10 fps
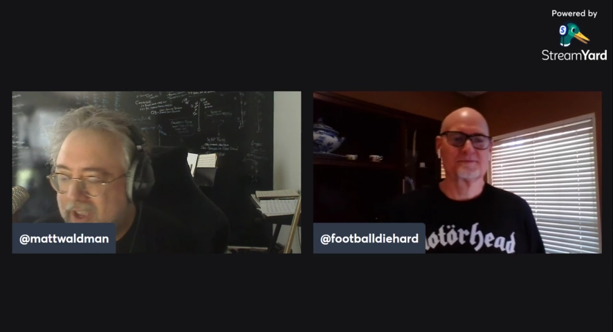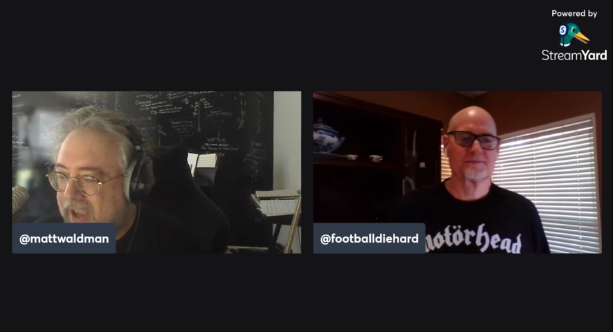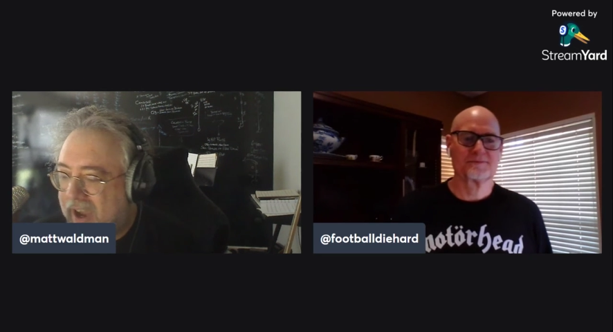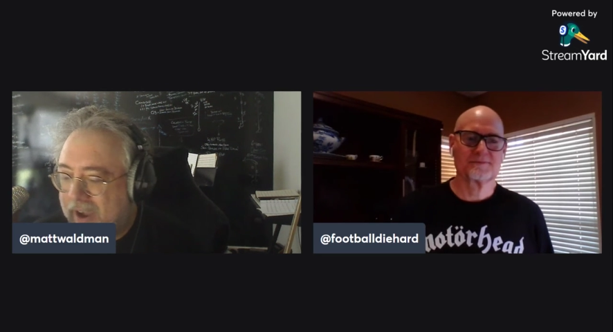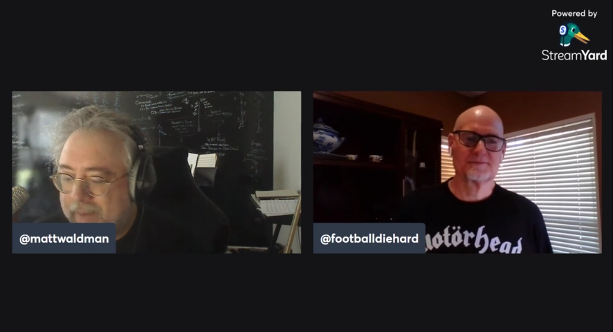
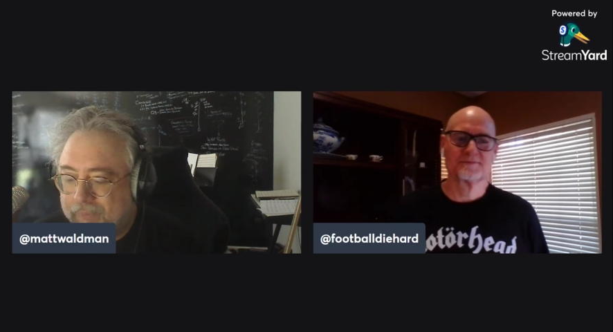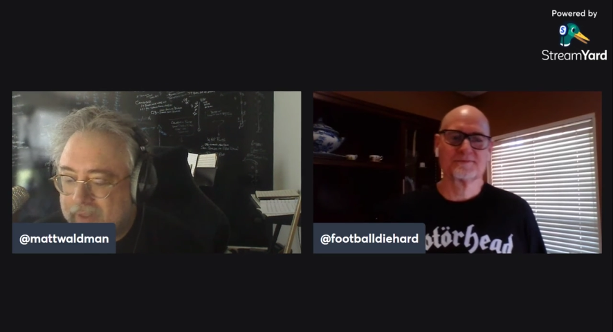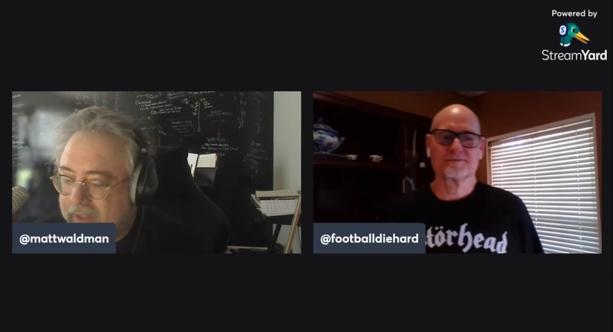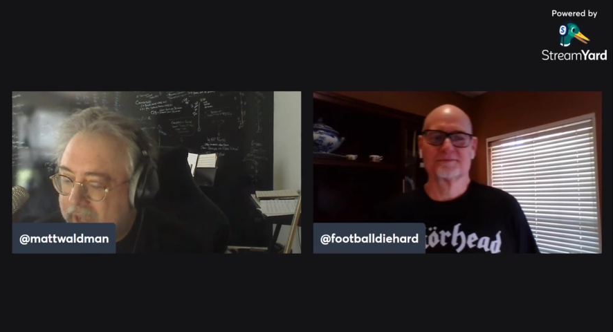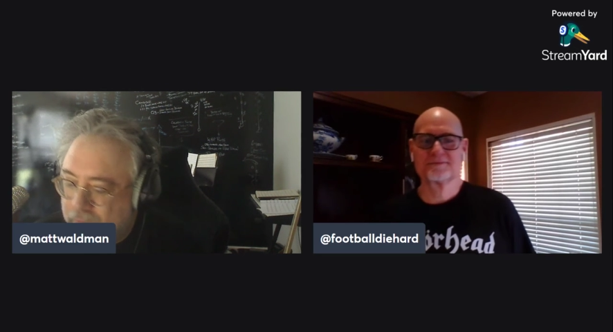Speaker 1: um,
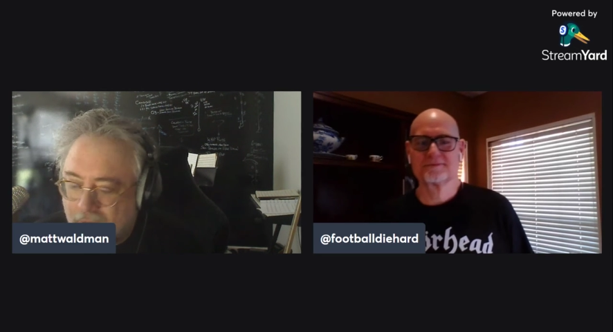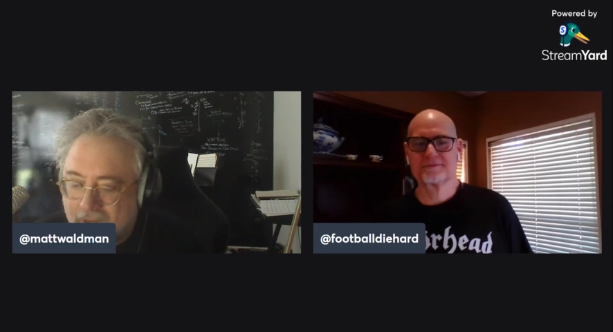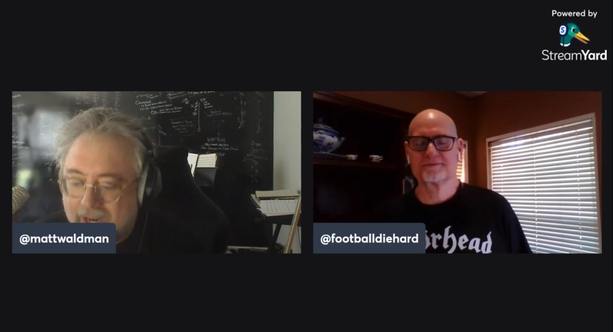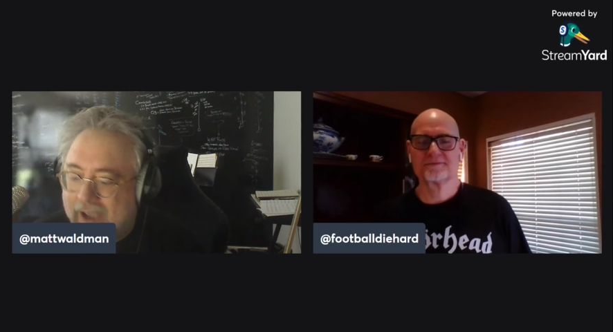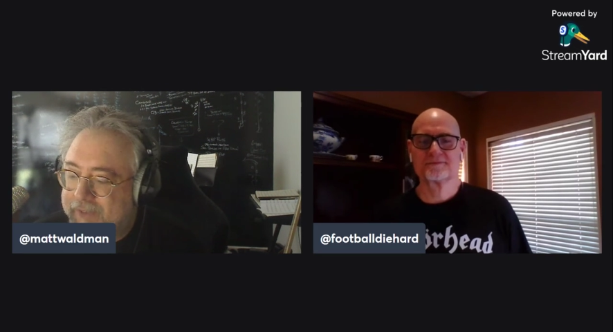can run
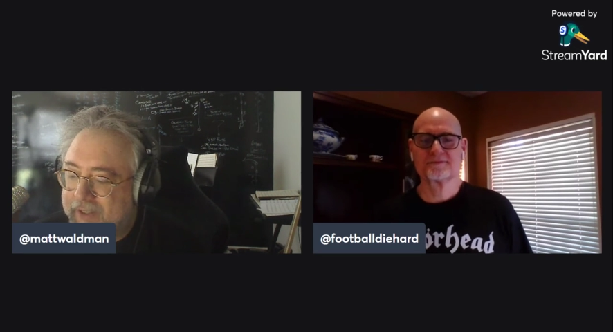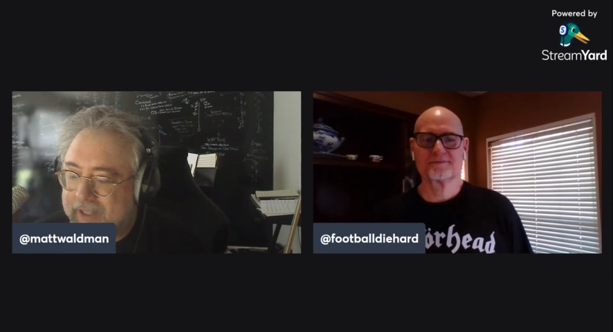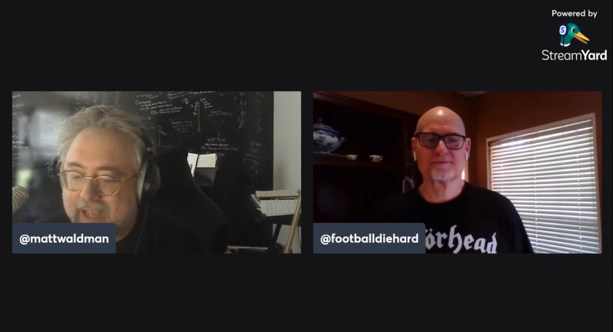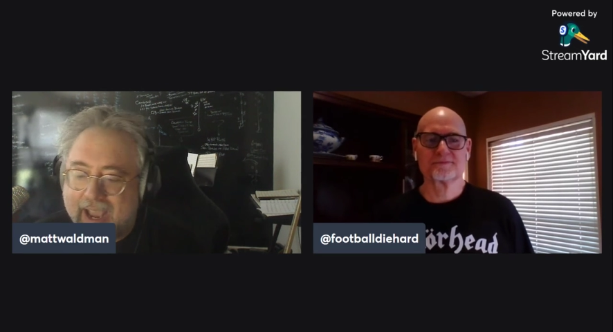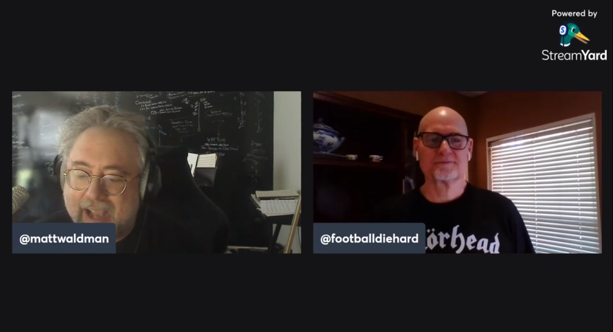after the
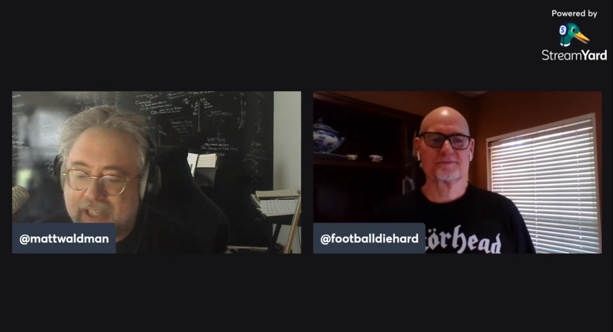catch.